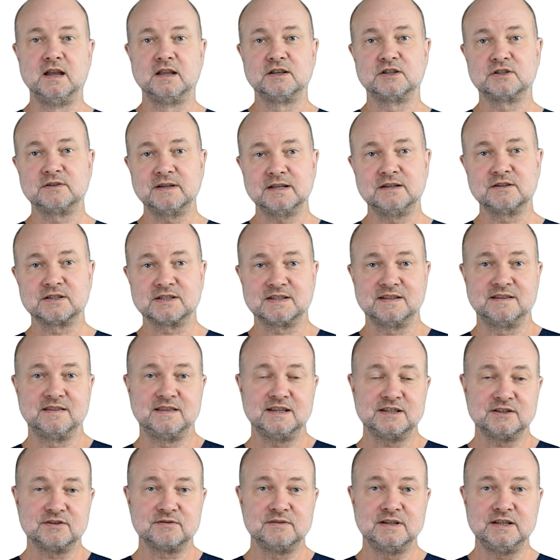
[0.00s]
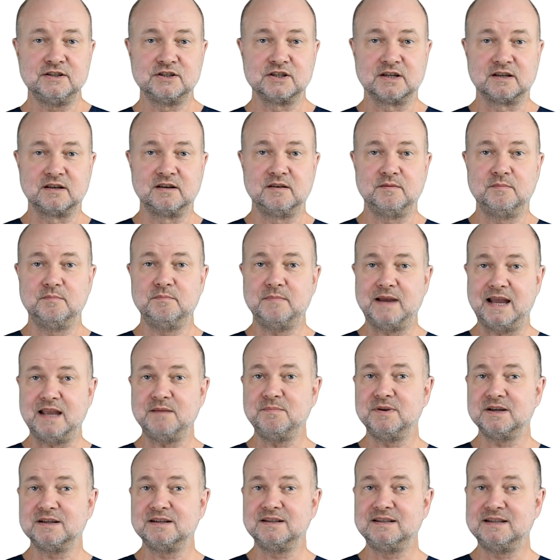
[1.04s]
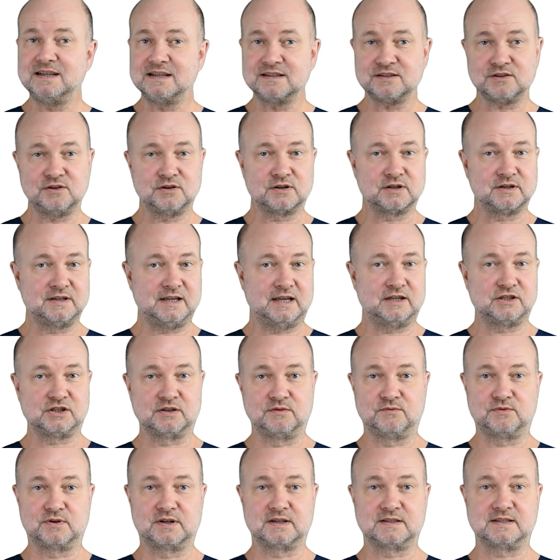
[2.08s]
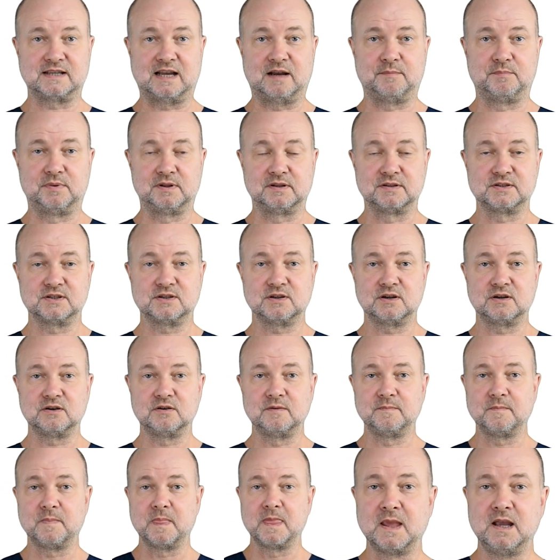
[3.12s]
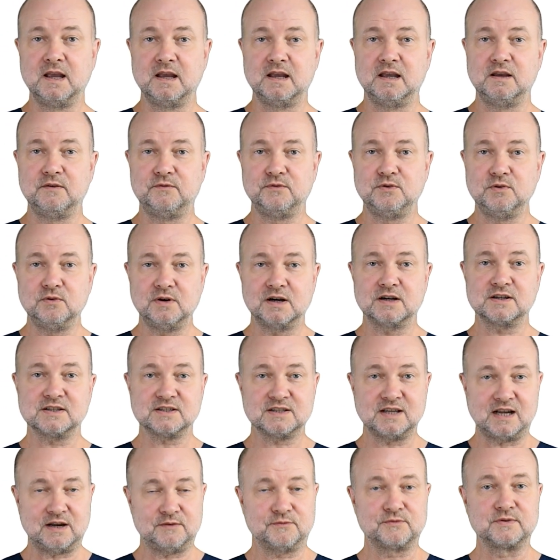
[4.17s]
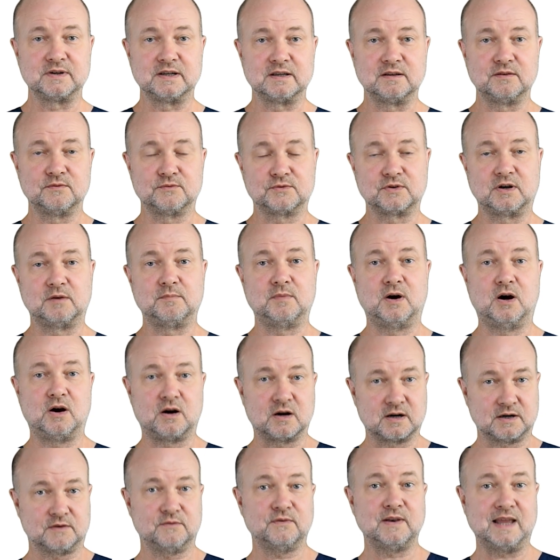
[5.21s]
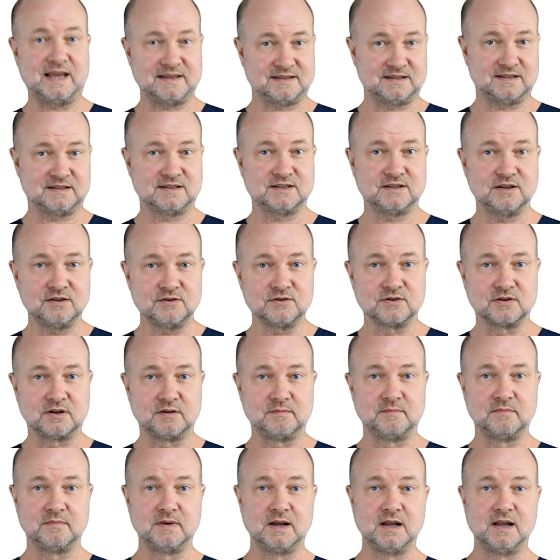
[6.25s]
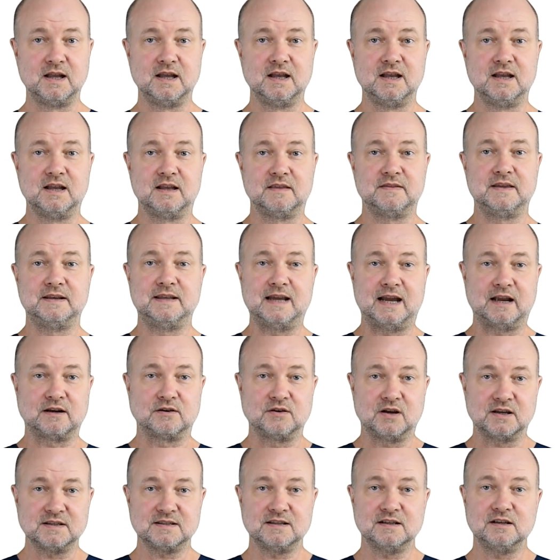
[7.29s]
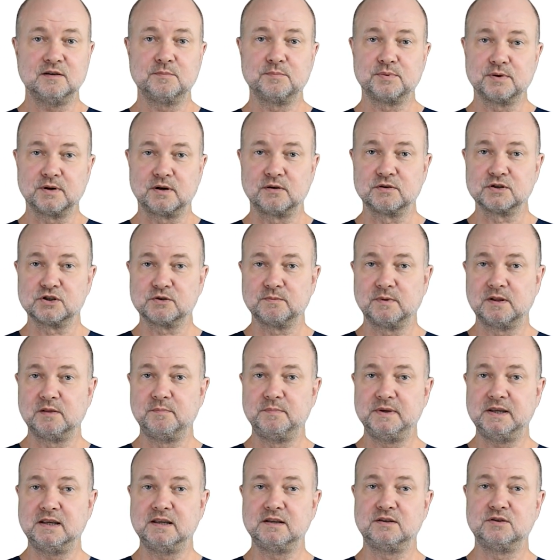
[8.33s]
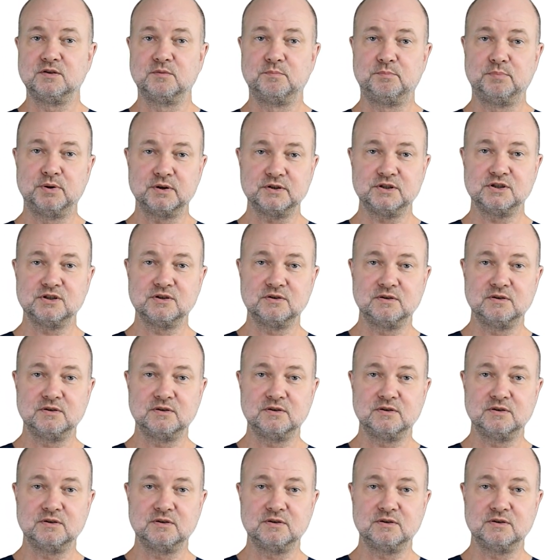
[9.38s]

Triggers in this region may be a disc herniation, for example. So if you are suffering from hard flaccid syndrome, the diagnostic approach will be to put